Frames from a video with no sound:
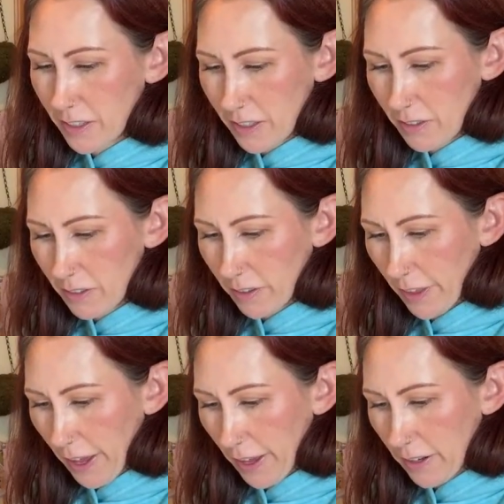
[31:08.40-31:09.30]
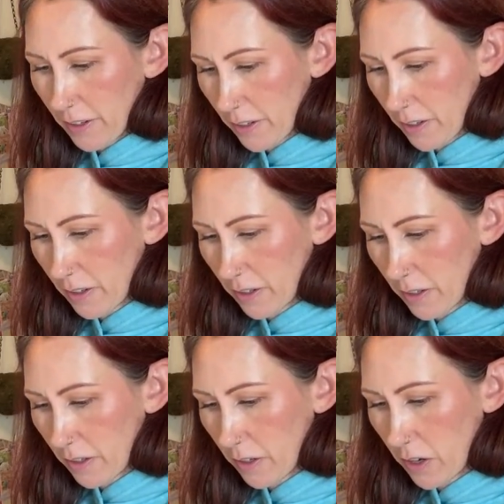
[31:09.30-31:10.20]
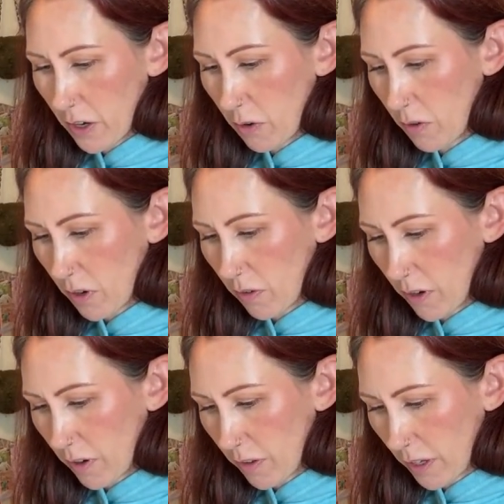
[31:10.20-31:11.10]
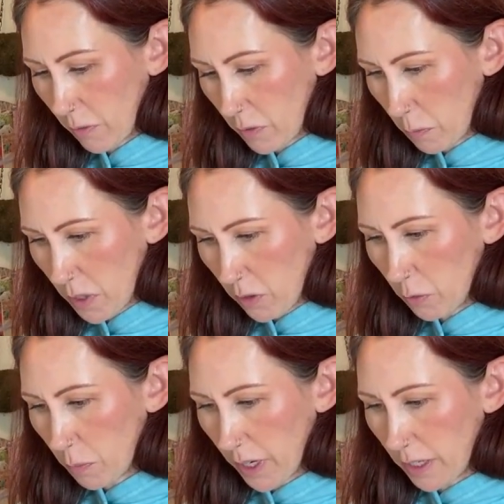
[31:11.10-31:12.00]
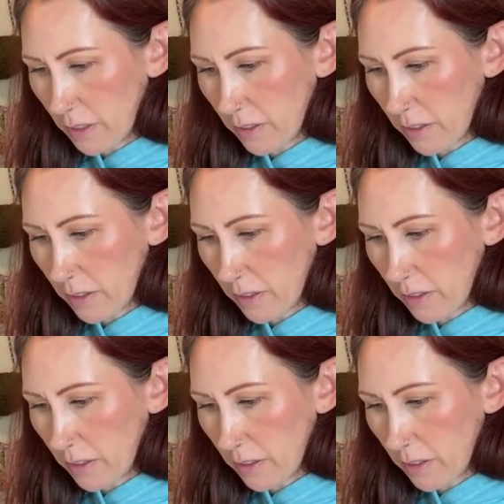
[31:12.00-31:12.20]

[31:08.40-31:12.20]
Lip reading: Is that? No, that was peeled paint.